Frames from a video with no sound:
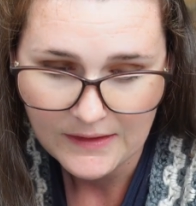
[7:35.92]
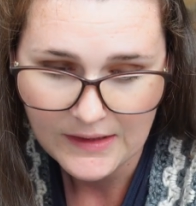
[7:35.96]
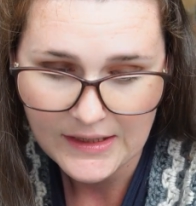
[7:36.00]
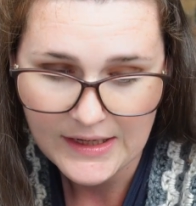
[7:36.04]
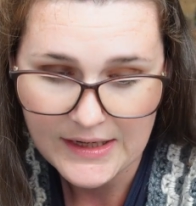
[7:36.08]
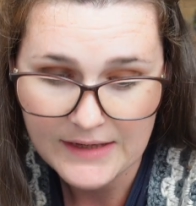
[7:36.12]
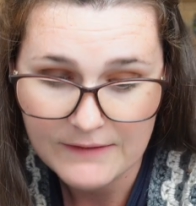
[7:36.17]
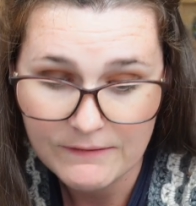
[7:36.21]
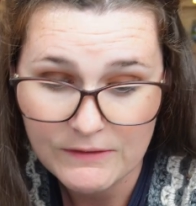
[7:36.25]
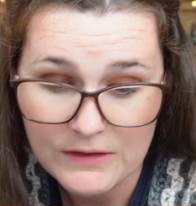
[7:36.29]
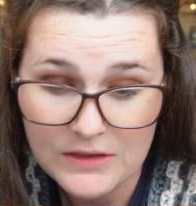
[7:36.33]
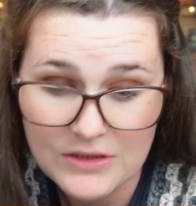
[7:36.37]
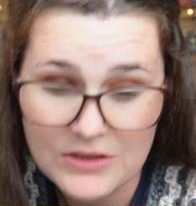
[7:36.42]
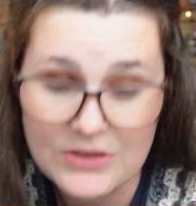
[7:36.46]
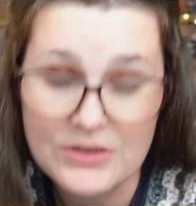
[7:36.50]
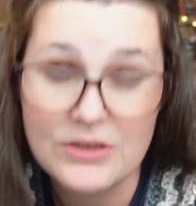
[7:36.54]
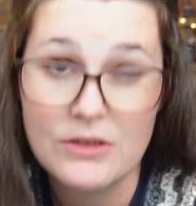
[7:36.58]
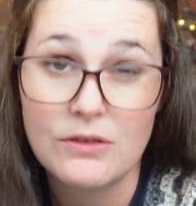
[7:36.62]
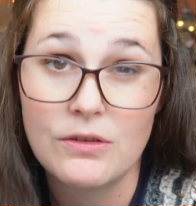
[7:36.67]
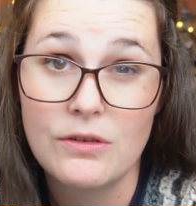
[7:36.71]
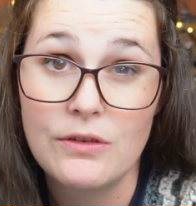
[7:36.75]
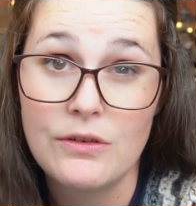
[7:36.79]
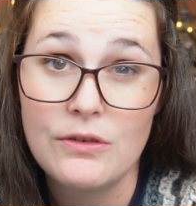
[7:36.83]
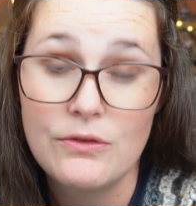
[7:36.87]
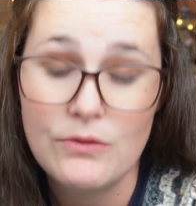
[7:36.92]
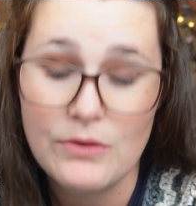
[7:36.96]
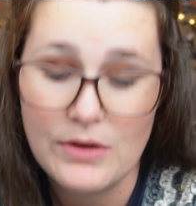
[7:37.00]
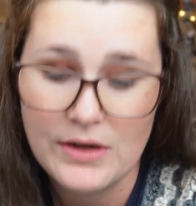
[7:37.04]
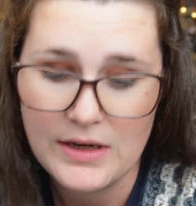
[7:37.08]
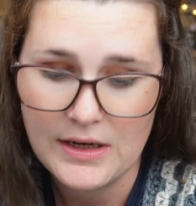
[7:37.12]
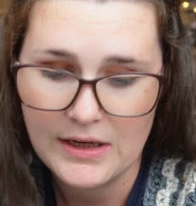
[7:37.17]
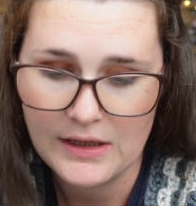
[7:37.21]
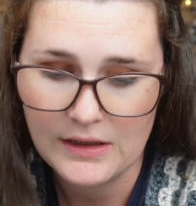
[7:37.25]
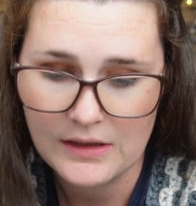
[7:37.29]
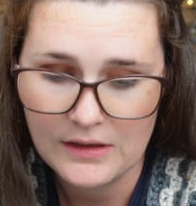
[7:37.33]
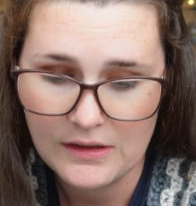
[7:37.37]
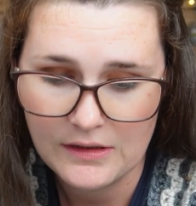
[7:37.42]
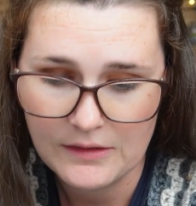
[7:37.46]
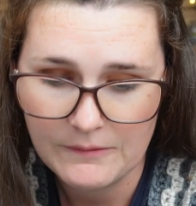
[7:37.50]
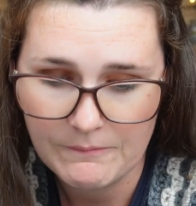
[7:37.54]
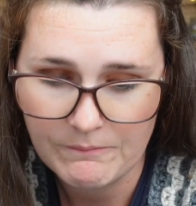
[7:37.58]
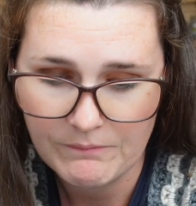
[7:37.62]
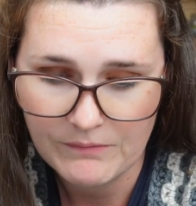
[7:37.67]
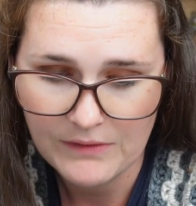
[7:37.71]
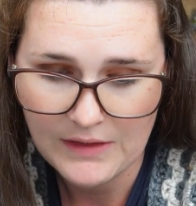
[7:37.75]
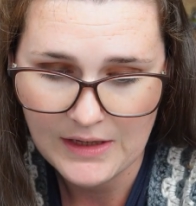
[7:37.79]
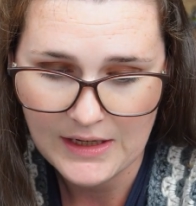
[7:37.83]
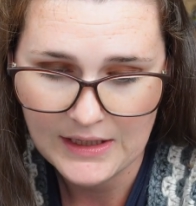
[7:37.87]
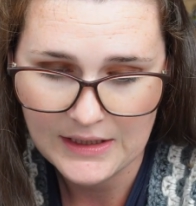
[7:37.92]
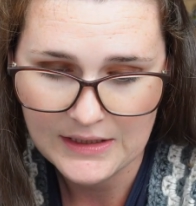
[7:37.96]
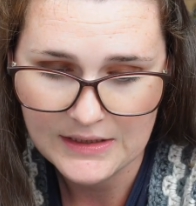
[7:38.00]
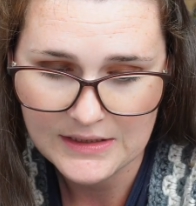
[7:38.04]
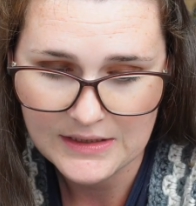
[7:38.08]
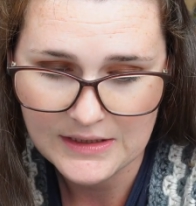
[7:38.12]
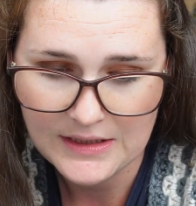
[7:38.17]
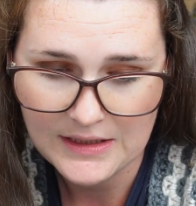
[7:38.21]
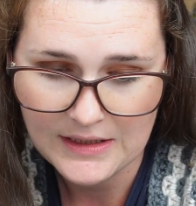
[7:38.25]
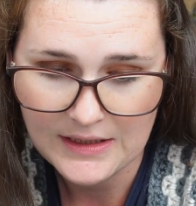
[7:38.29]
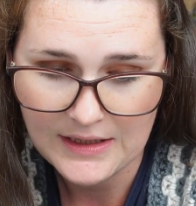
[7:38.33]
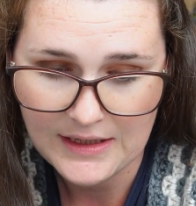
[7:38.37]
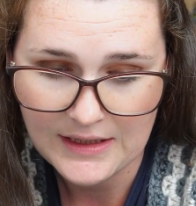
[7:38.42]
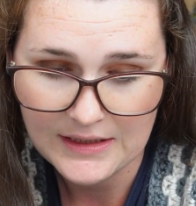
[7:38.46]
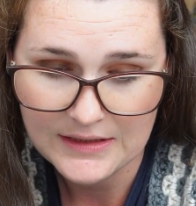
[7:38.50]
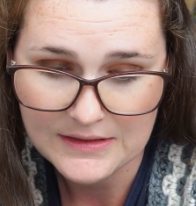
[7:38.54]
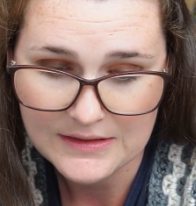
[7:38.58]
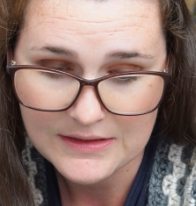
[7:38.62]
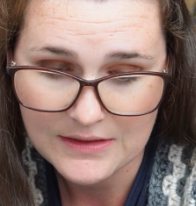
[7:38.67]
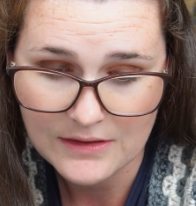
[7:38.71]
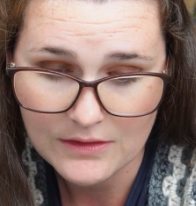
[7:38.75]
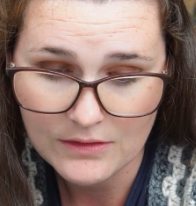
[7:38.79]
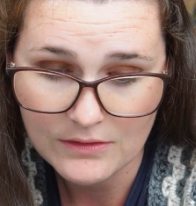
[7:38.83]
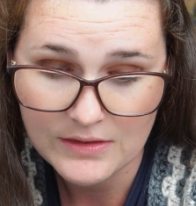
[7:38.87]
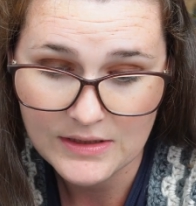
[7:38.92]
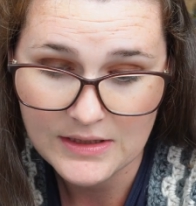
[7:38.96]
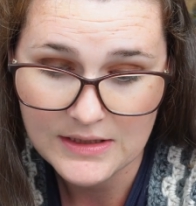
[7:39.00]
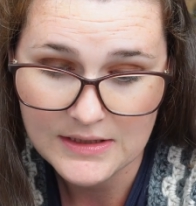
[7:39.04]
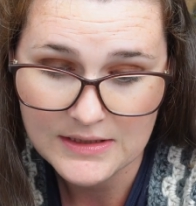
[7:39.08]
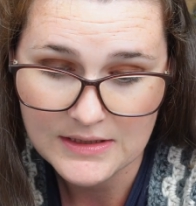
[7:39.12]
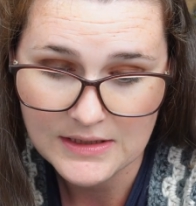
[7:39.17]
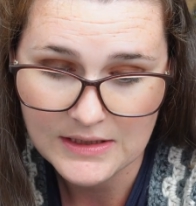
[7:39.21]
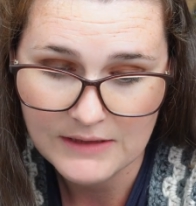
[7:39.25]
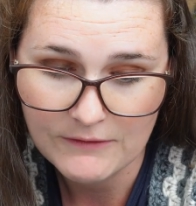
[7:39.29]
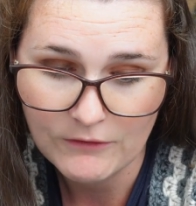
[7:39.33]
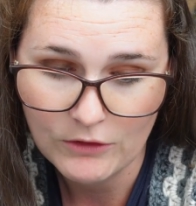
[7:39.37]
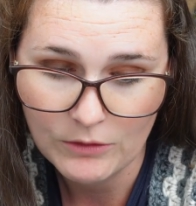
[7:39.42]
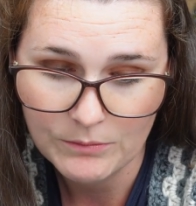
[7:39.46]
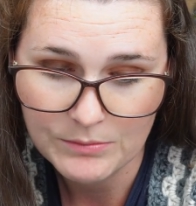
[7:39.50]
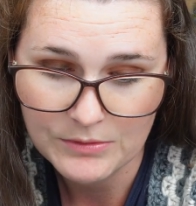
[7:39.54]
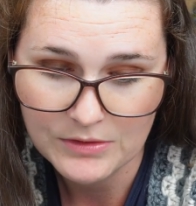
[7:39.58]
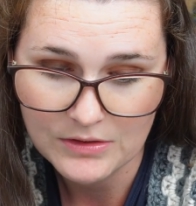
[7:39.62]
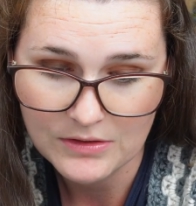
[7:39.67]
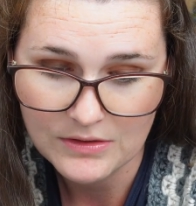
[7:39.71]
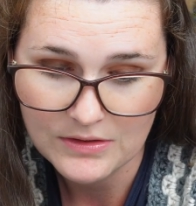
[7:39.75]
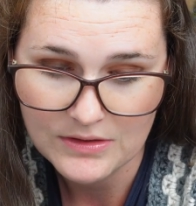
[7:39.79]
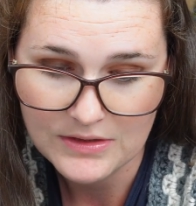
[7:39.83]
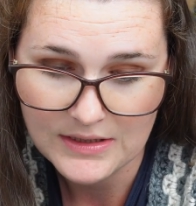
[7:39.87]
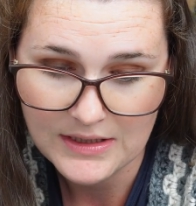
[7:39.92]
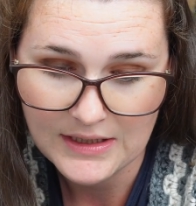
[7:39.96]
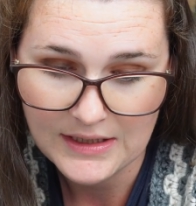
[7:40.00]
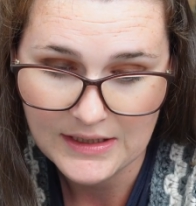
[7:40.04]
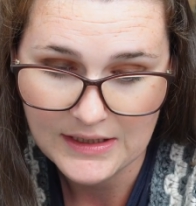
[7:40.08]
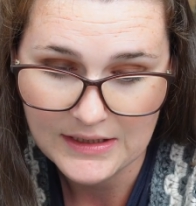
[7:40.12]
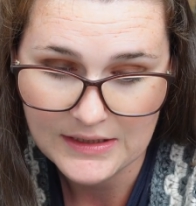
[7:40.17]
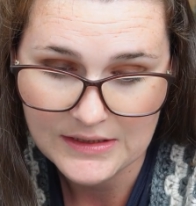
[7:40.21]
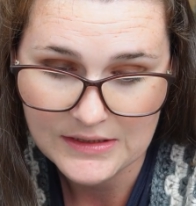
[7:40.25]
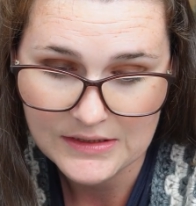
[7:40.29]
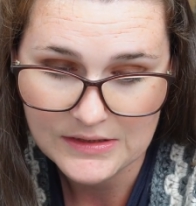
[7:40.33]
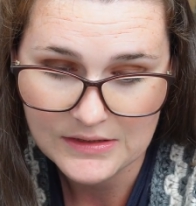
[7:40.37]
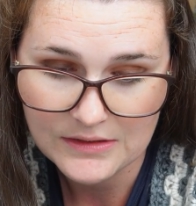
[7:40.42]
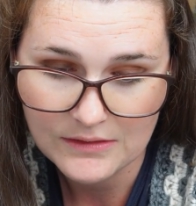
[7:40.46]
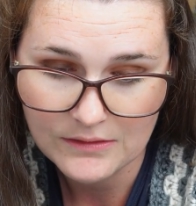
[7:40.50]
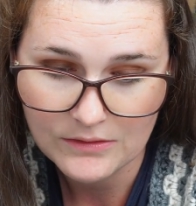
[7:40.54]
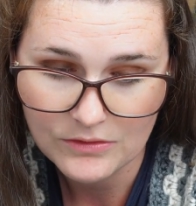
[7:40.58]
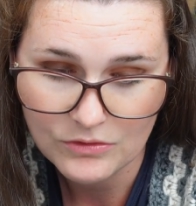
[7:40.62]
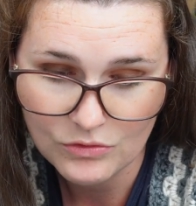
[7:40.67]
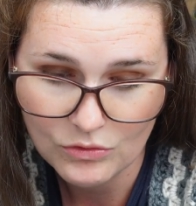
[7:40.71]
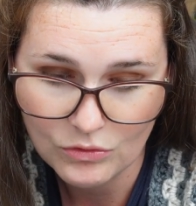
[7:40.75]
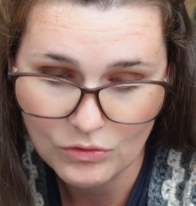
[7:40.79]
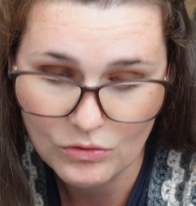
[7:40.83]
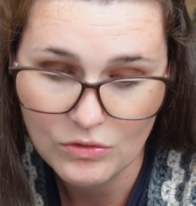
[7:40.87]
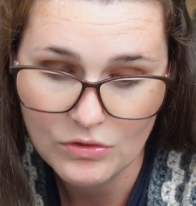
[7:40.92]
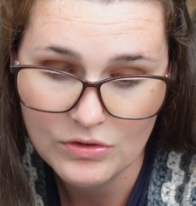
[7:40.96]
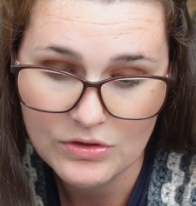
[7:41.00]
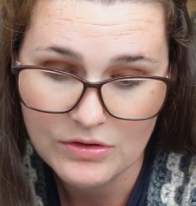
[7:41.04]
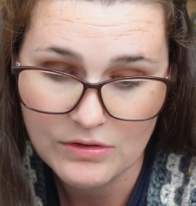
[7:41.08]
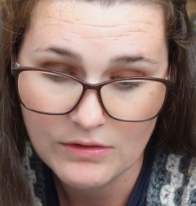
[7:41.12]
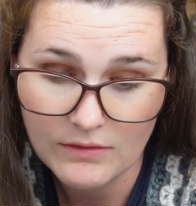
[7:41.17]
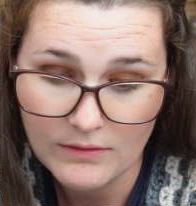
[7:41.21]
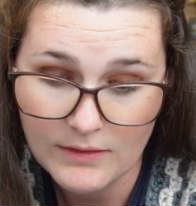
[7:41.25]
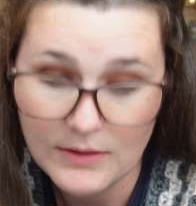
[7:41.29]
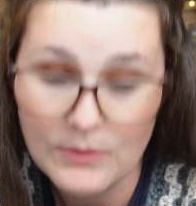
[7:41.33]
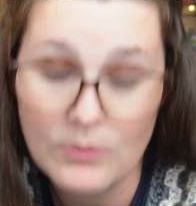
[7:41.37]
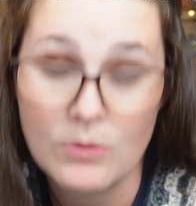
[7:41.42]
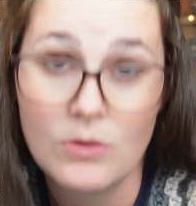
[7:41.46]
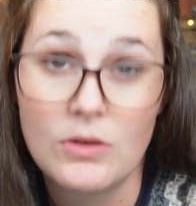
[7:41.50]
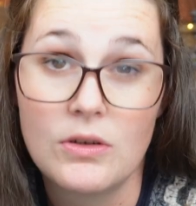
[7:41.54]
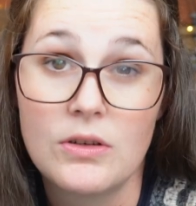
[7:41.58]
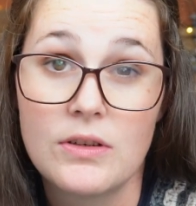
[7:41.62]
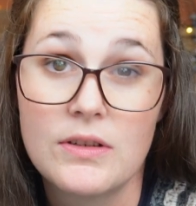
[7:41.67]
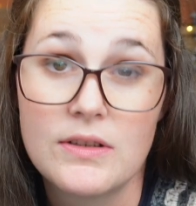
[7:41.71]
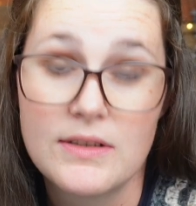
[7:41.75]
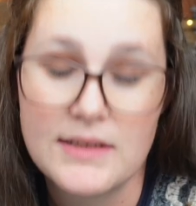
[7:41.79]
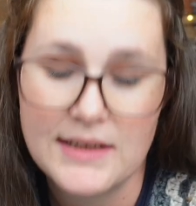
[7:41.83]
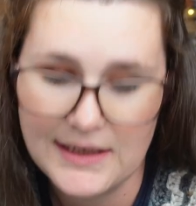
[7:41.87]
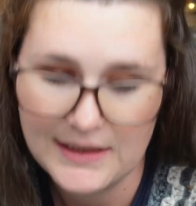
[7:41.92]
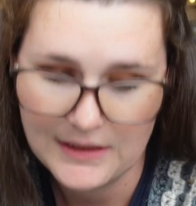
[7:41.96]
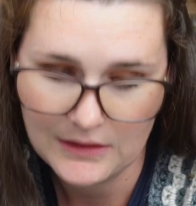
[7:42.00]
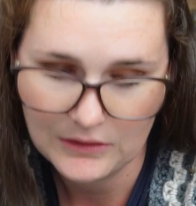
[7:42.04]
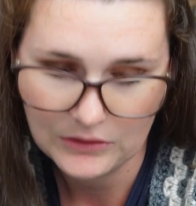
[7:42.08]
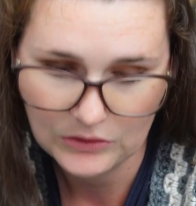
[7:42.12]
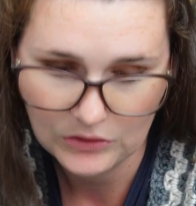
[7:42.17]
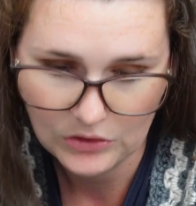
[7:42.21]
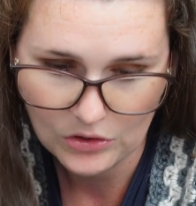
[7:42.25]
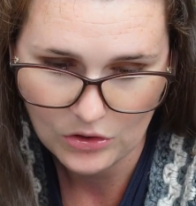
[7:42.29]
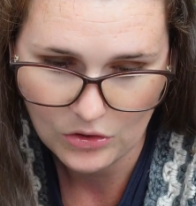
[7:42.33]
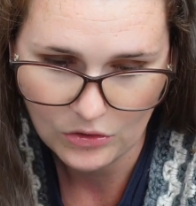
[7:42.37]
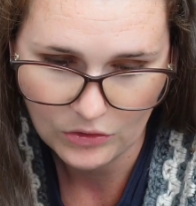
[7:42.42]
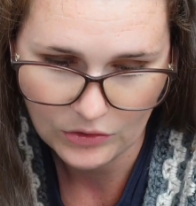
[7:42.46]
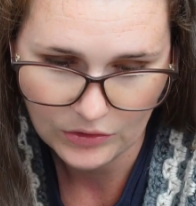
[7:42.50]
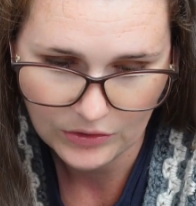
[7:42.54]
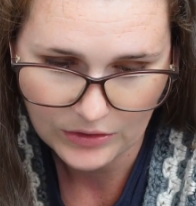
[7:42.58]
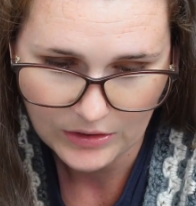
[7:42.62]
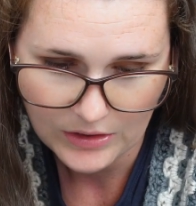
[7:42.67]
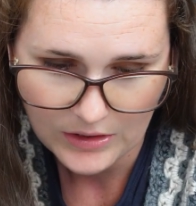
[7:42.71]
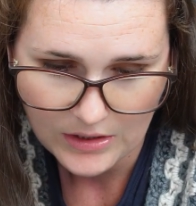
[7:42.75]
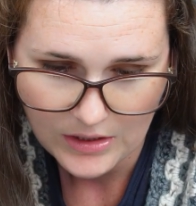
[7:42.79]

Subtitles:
It features a crew neck, and it has 3 sleeve options, and short, 3/4 and long.